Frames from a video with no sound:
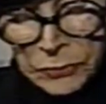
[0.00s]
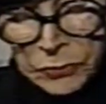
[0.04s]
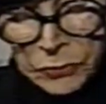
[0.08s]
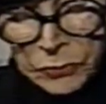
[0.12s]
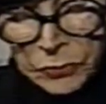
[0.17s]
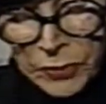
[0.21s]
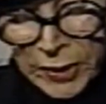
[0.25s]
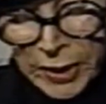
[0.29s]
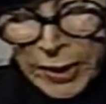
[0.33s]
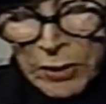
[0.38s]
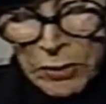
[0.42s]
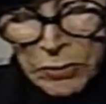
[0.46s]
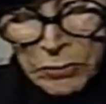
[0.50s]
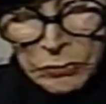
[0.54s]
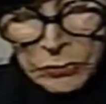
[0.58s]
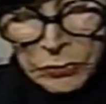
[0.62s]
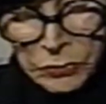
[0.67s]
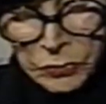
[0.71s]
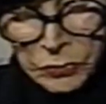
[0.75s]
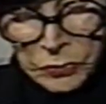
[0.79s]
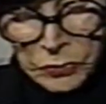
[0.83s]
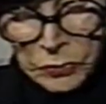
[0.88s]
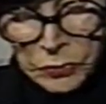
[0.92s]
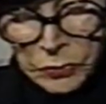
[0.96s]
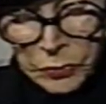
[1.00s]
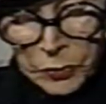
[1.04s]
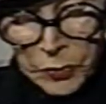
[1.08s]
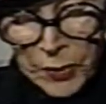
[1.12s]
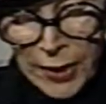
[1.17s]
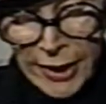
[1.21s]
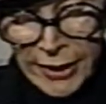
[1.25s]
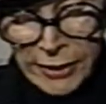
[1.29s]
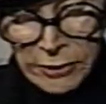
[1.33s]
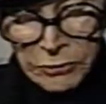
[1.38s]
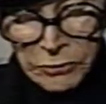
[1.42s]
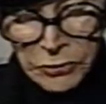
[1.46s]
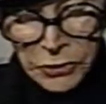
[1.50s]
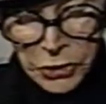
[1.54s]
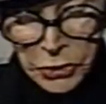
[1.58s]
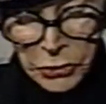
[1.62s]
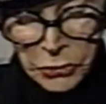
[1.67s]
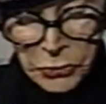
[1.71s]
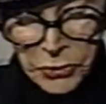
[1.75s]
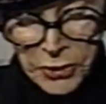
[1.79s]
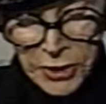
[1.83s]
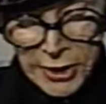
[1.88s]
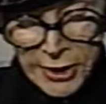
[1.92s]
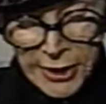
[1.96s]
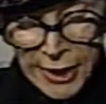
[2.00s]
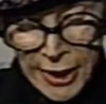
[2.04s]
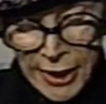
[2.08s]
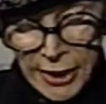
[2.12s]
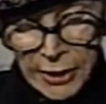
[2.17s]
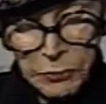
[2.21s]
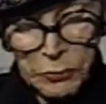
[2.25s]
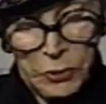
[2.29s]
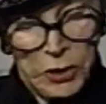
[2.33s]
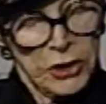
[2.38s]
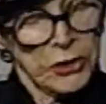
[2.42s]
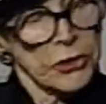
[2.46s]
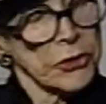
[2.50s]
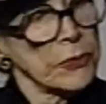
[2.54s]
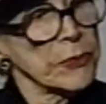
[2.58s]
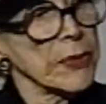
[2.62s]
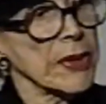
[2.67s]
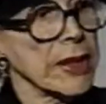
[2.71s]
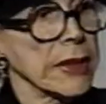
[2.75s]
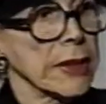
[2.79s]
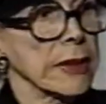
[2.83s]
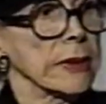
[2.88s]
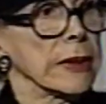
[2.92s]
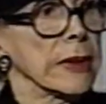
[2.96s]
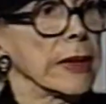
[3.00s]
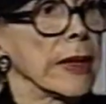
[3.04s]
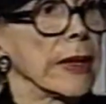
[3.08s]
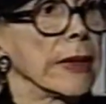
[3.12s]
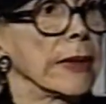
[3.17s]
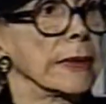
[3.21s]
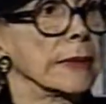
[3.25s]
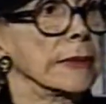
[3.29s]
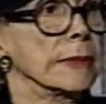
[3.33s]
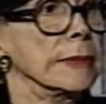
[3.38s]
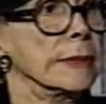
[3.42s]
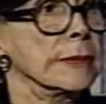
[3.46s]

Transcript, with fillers: Well, why don't you say what you mean then?